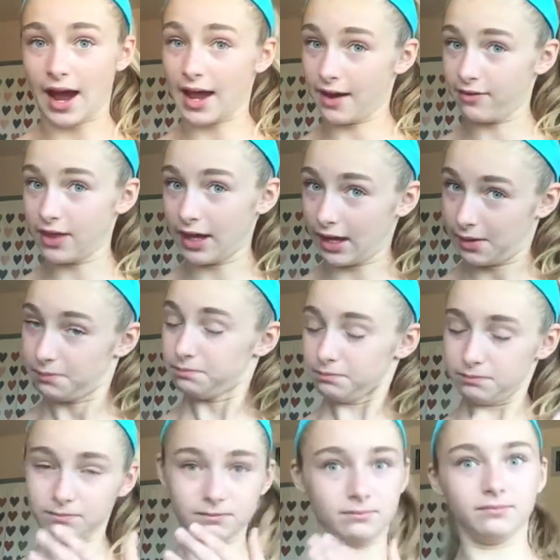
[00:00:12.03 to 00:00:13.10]
I have like
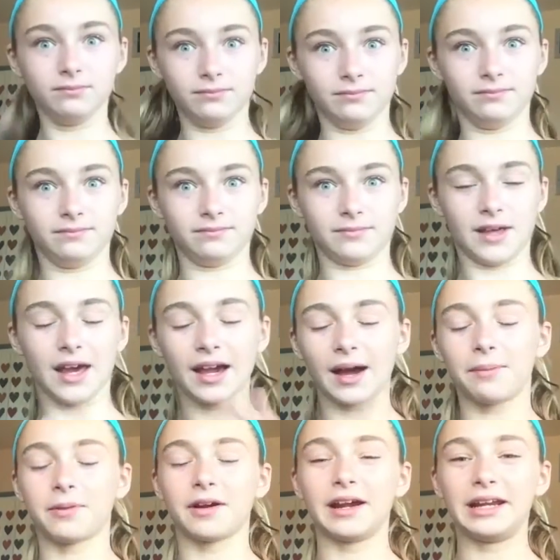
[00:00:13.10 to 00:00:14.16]

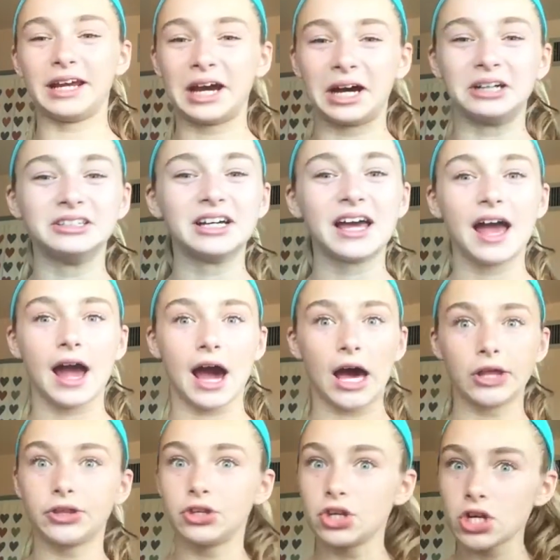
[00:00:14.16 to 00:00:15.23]
hiccups right now,
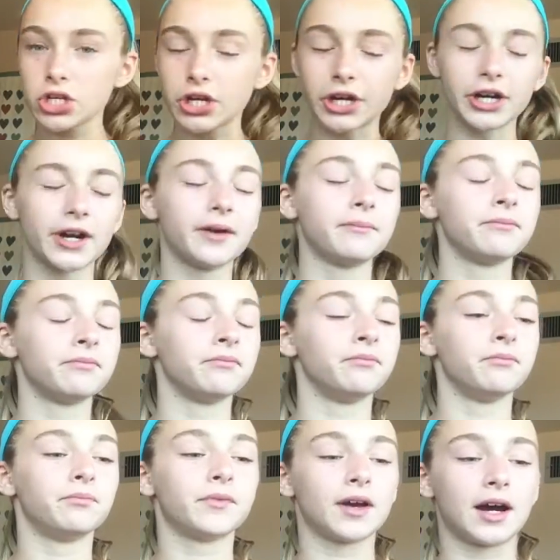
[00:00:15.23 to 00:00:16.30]
as you just heard.
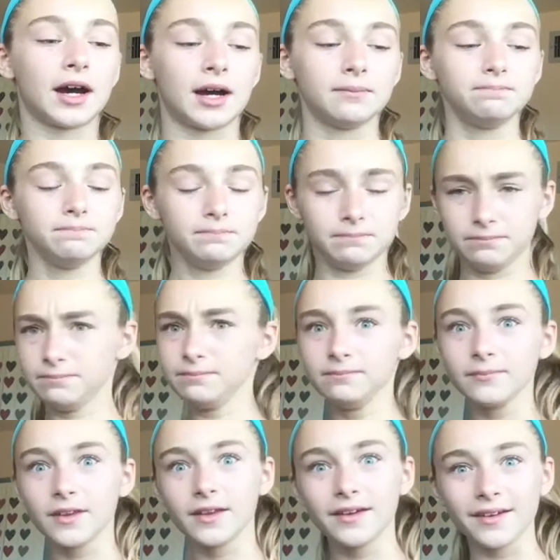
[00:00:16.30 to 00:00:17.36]
Uh,
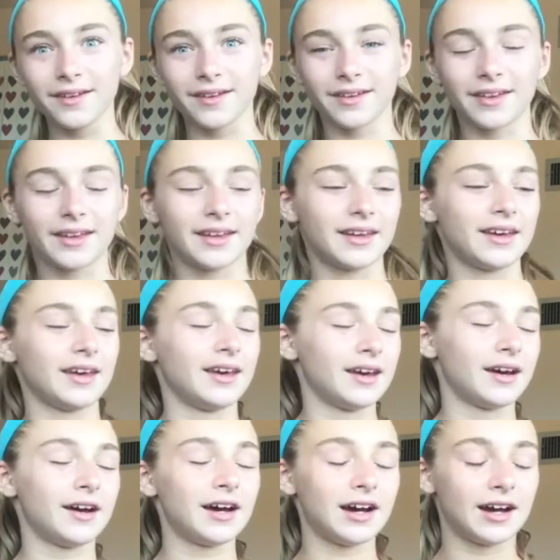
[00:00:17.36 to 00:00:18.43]

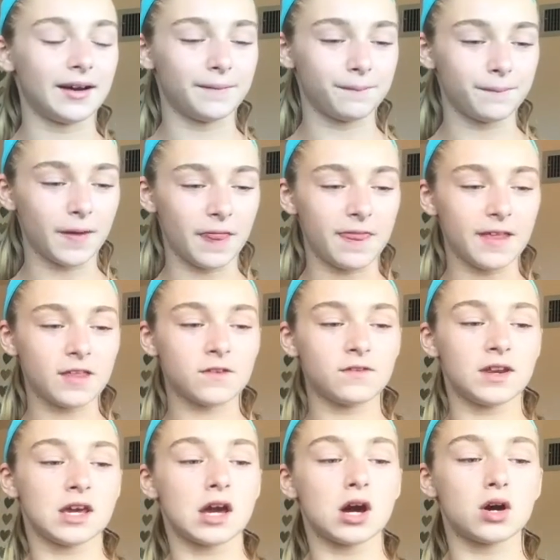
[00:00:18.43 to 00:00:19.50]
ugh. Um, but this
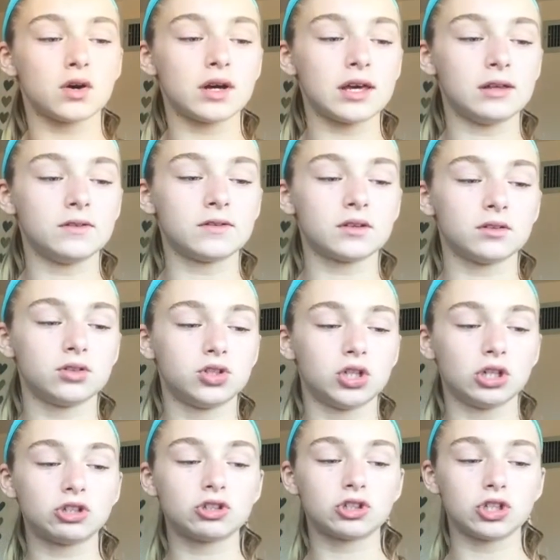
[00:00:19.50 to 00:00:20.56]
video is
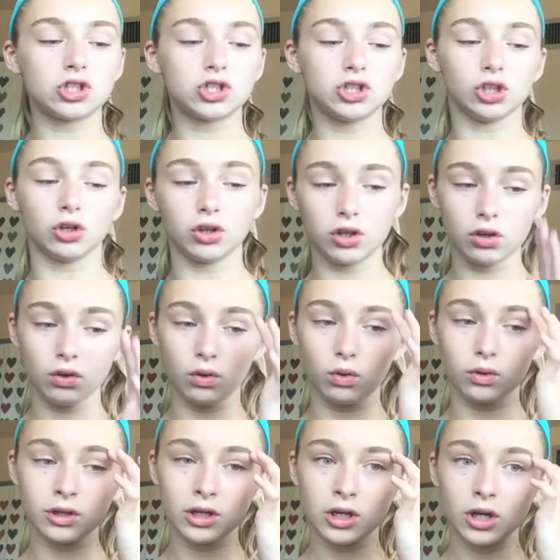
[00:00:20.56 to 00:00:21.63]
just to show
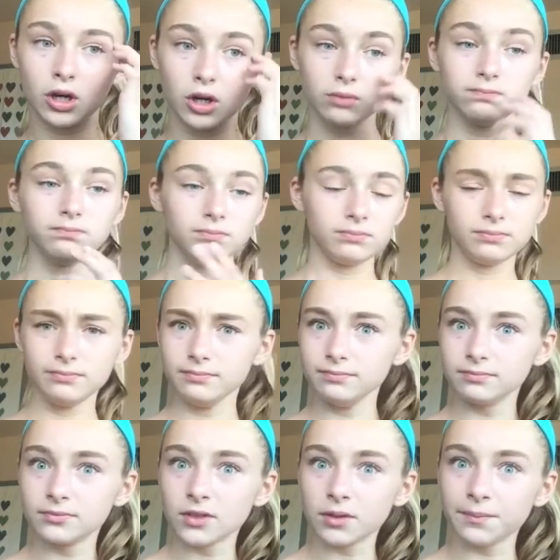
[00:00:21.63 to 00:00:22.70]
you,
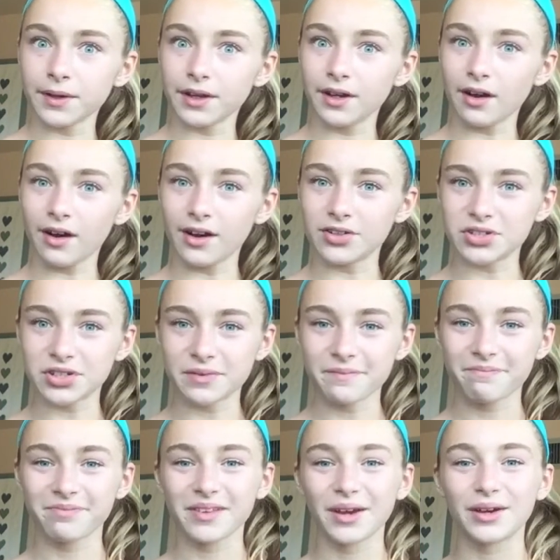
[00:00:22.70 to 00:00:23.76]
oh my gosh,
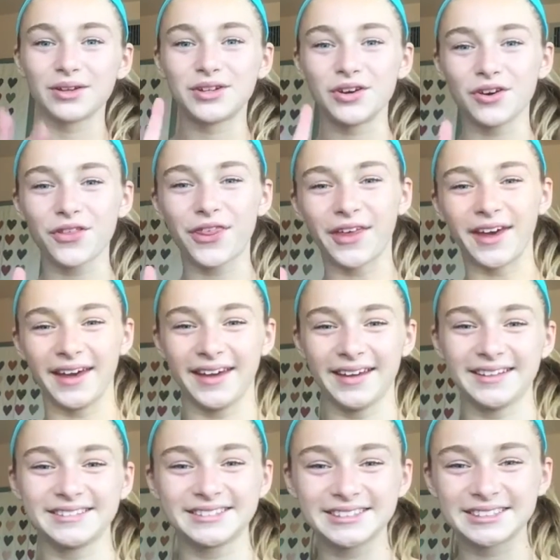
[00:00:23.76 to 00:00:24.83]
two things.